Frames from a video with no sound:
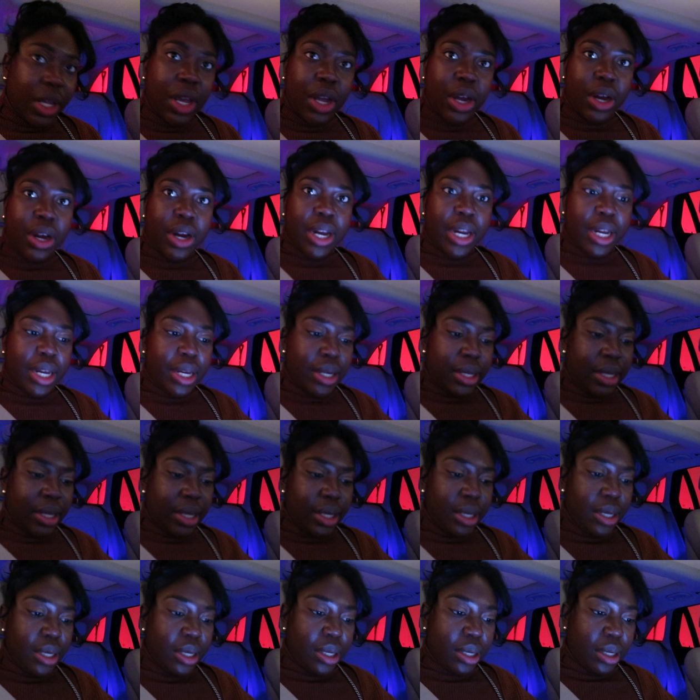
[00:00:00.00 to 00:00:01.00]
Alright.
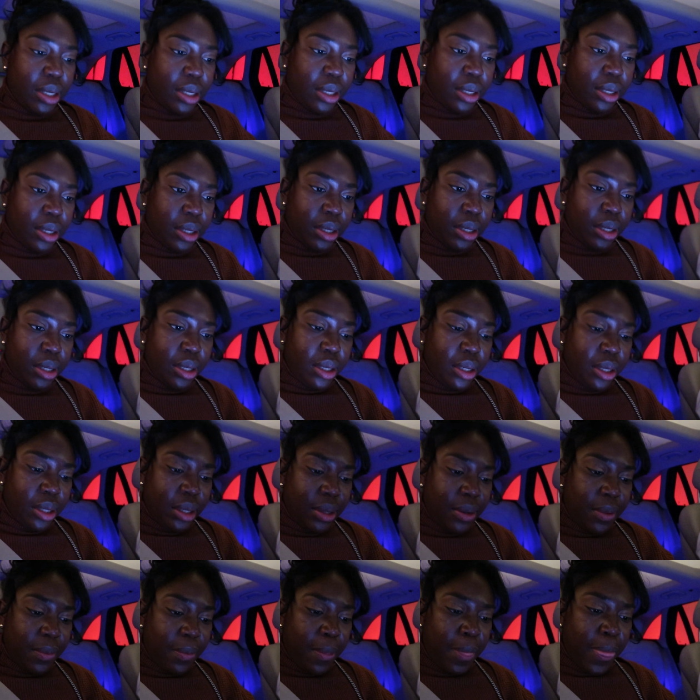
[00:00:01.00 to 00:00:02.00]
Uh,
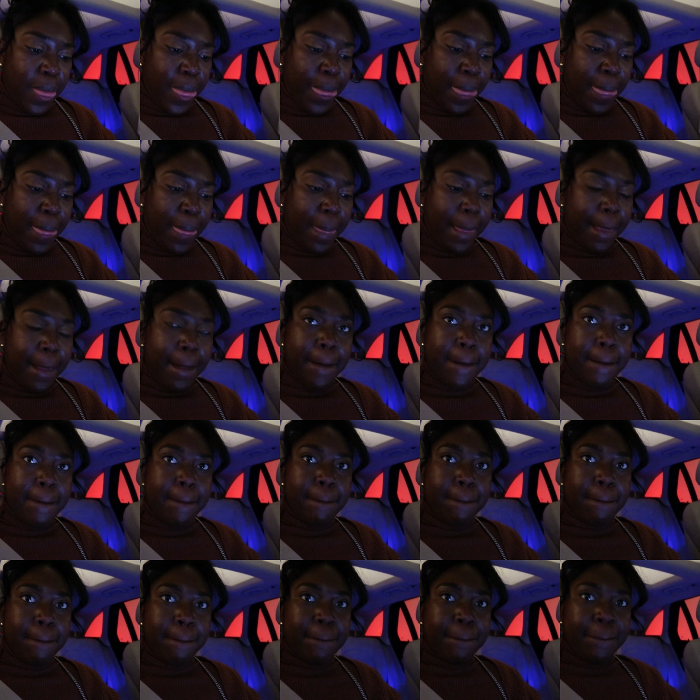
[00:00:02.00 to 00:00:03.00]
no, you would
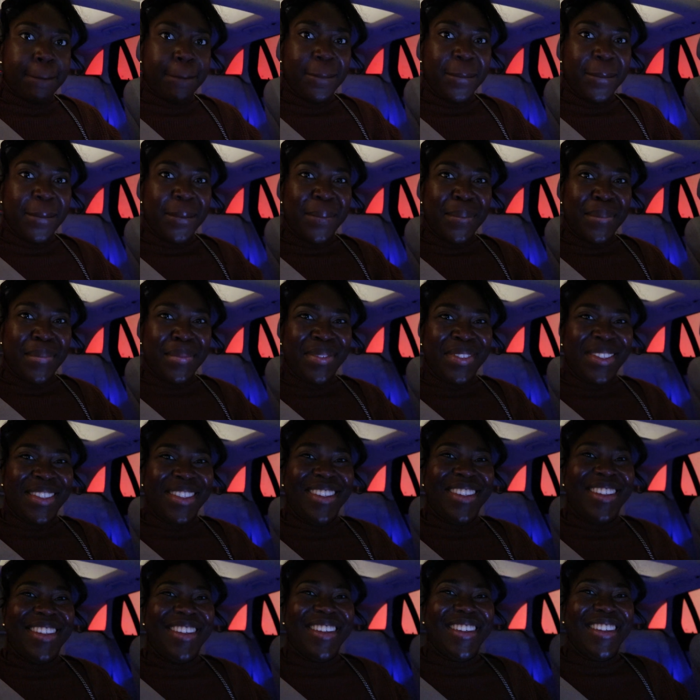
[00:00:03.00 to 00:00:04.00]
say that
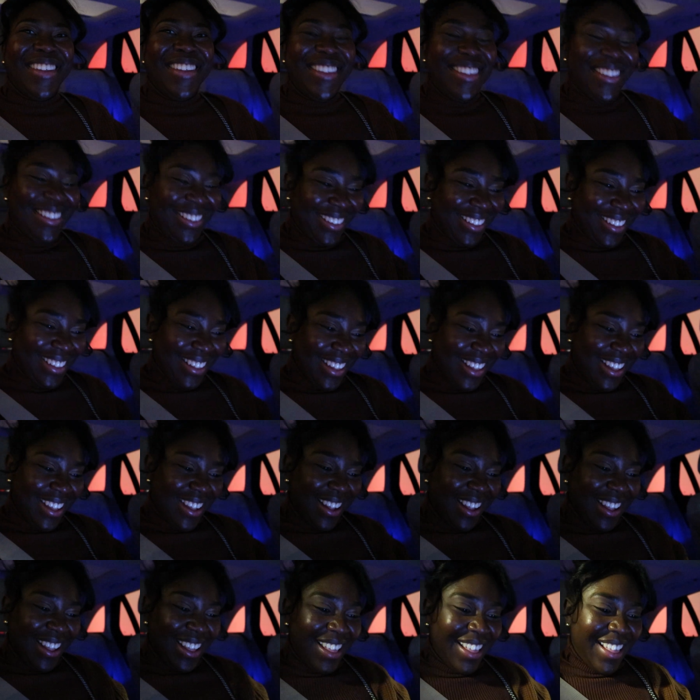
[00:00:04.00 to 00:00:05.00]
because I had something
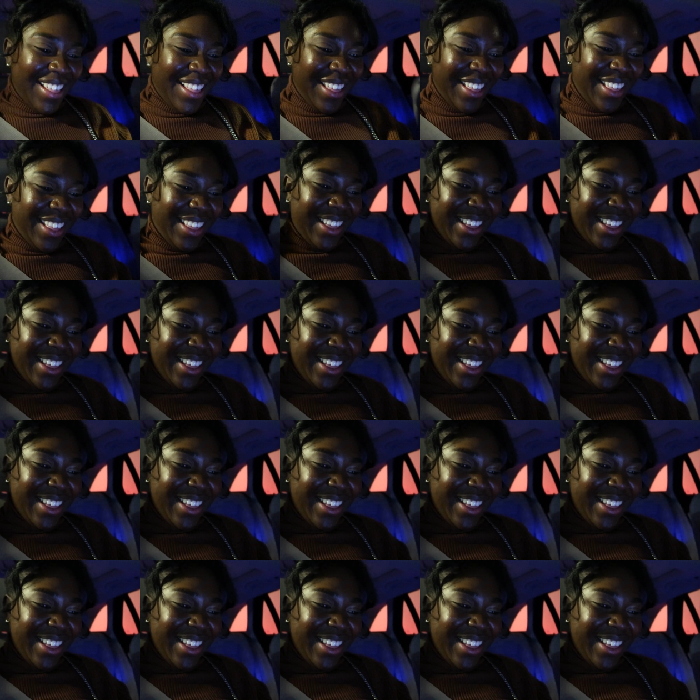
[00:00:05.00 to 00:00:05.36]
like this